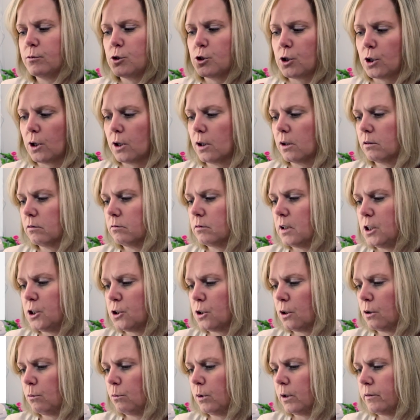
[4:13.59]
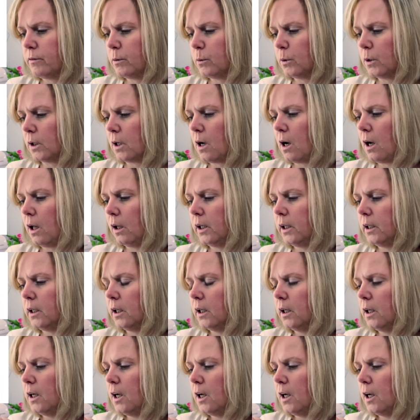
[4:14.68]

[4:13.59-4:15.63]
shirt, t-shirt, whatever you want to call it,